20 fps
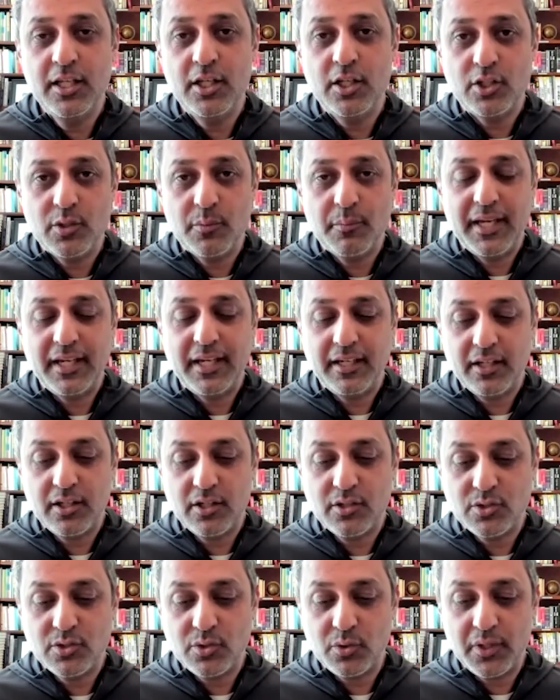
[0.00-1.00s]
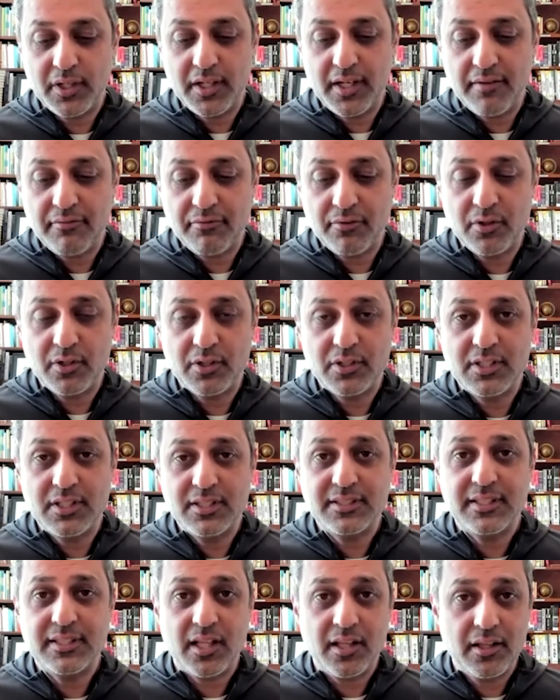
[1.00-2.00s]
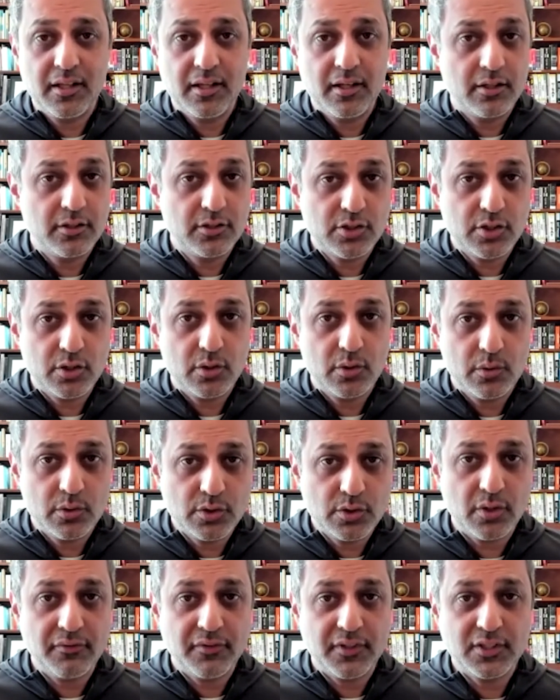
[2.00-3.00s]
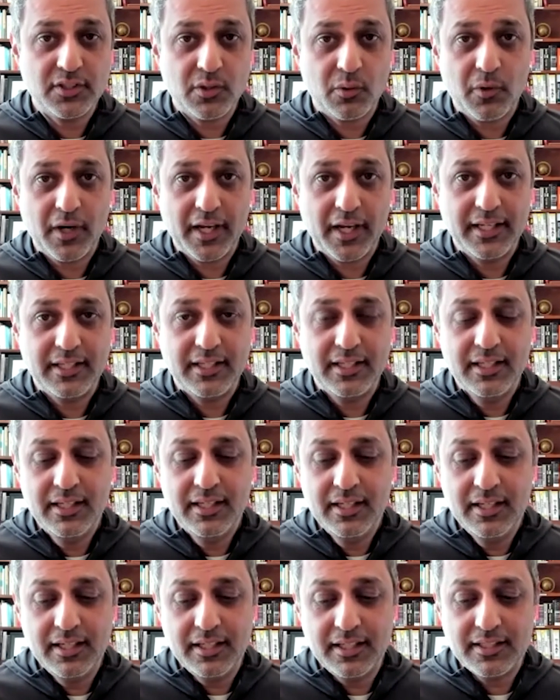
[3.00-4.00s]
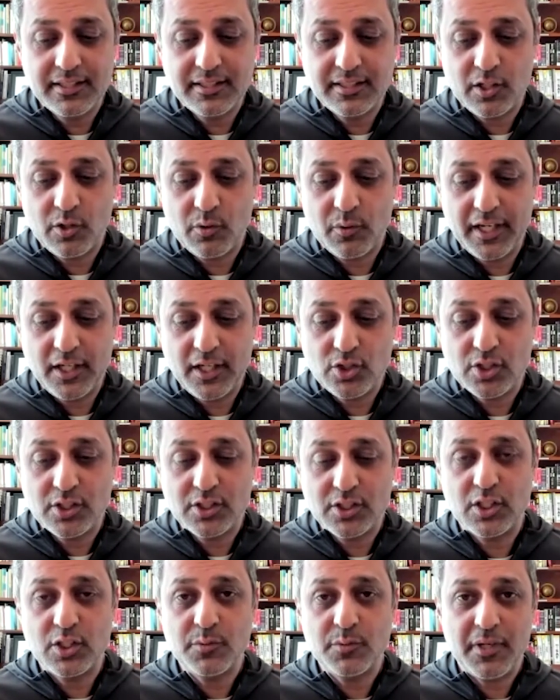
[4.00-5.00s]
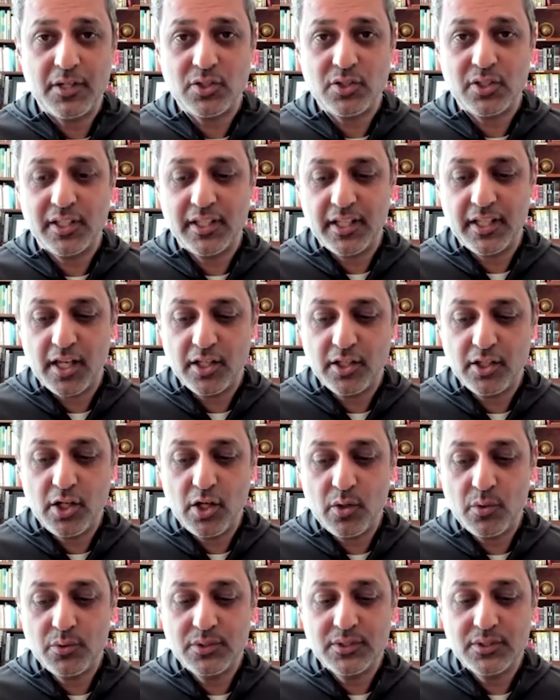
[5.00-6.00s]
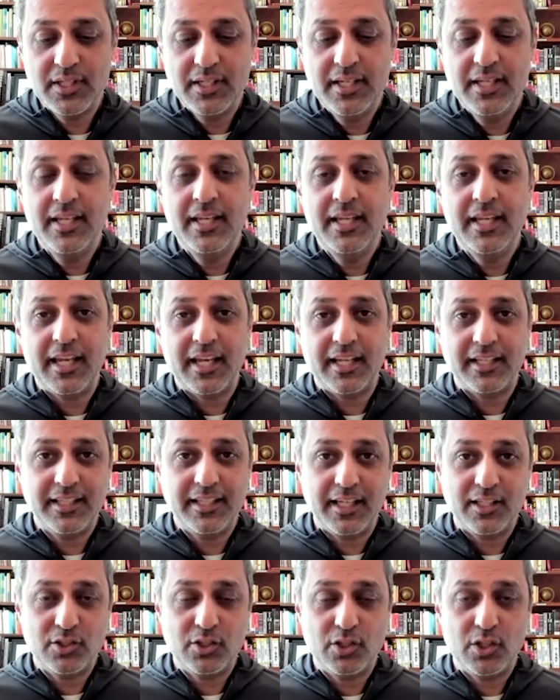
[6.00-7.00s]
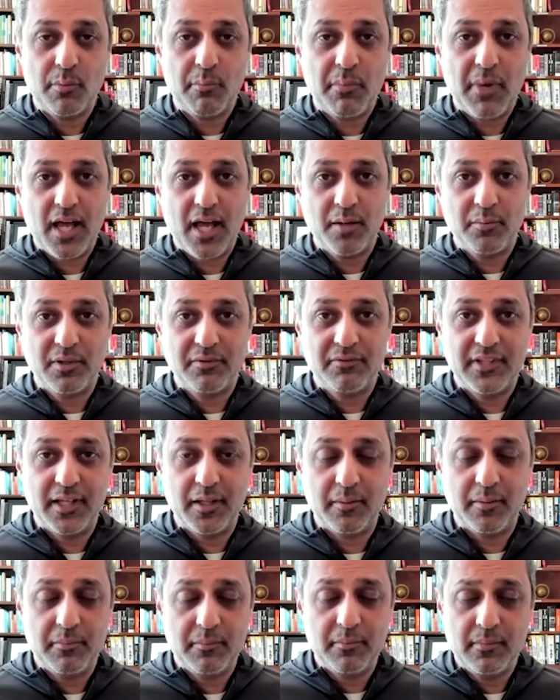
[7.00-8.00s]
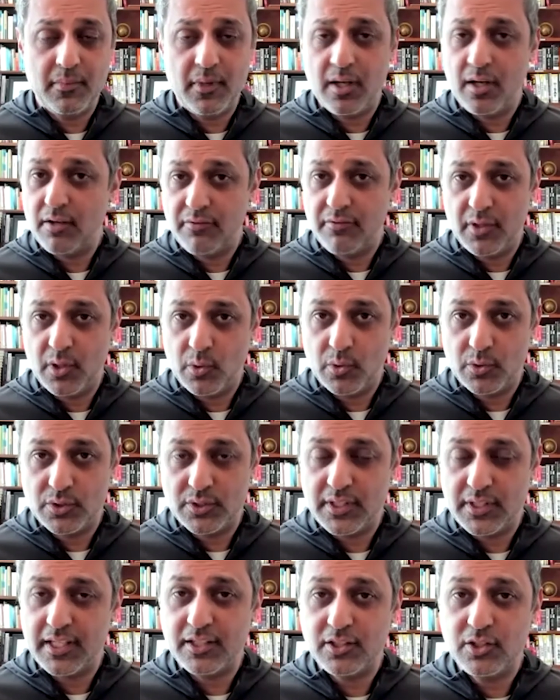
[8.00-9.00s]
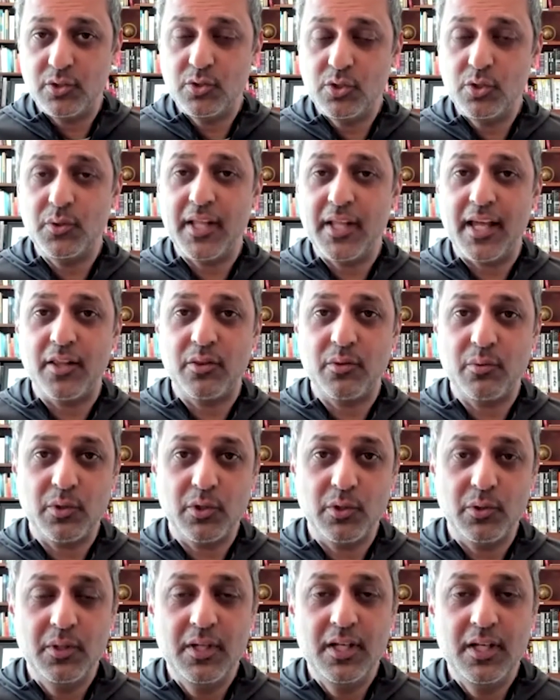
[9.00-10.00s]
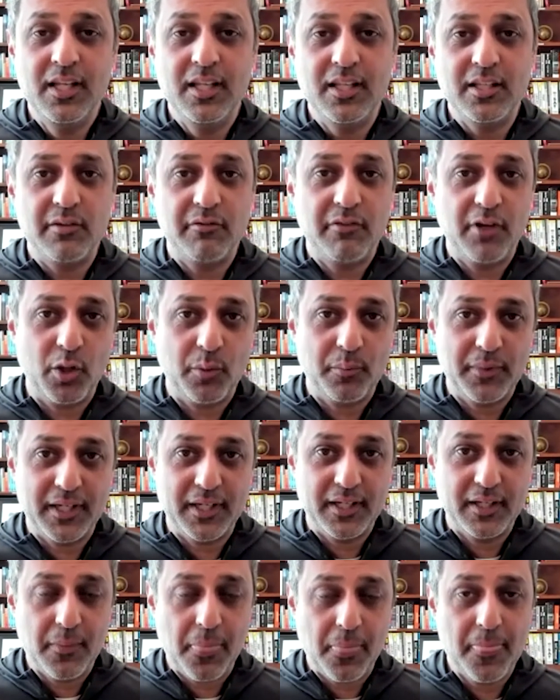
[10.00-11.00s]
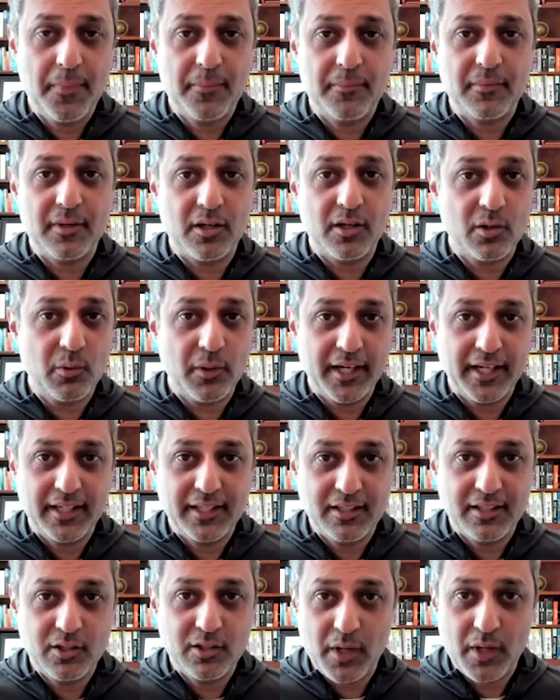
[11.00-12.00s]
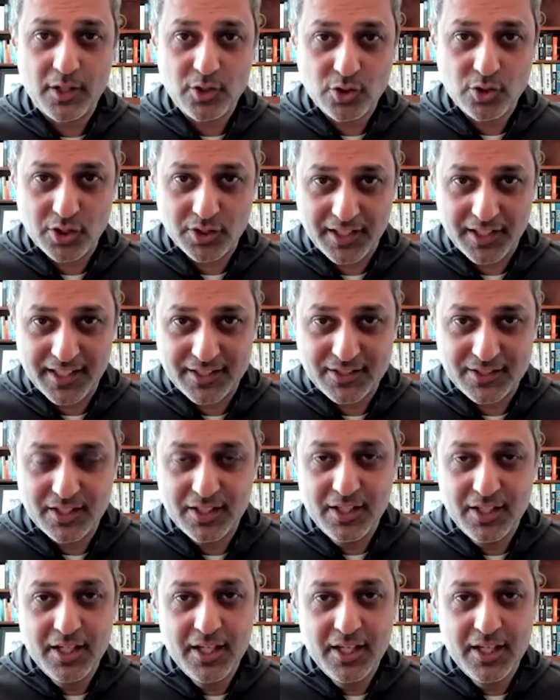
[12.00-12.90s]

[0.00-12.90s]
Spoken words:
you make a concerted effort to surface the right considerations, especially the unknowns, and get to the bottom of those. And you do that through developing a great question list.